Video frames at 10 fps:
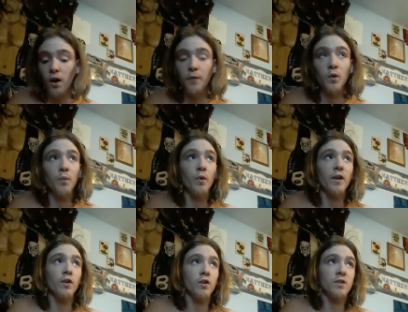MWA
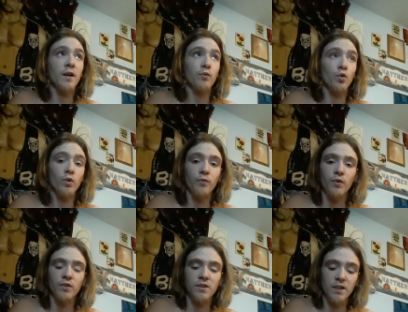does have two
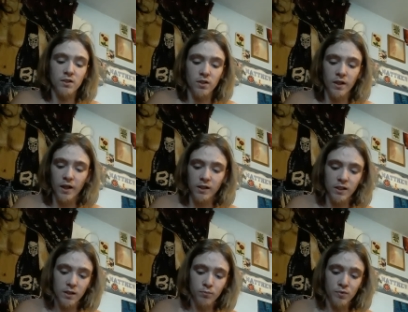different sets of tag
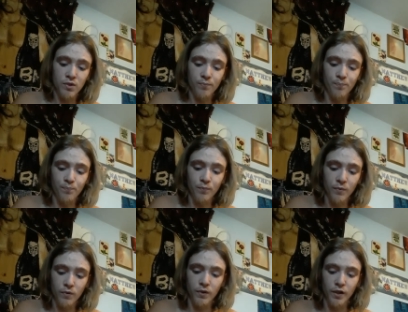teams.
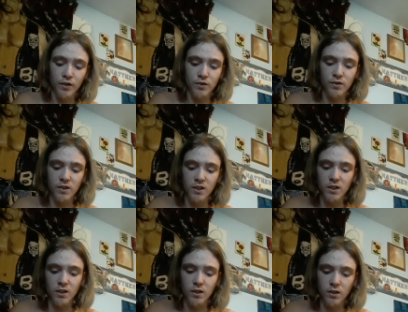There's
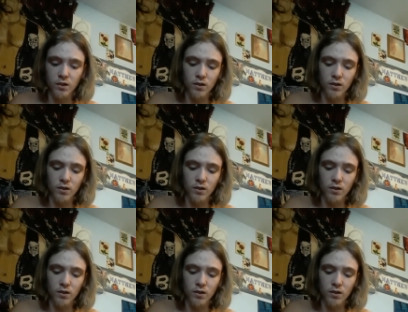the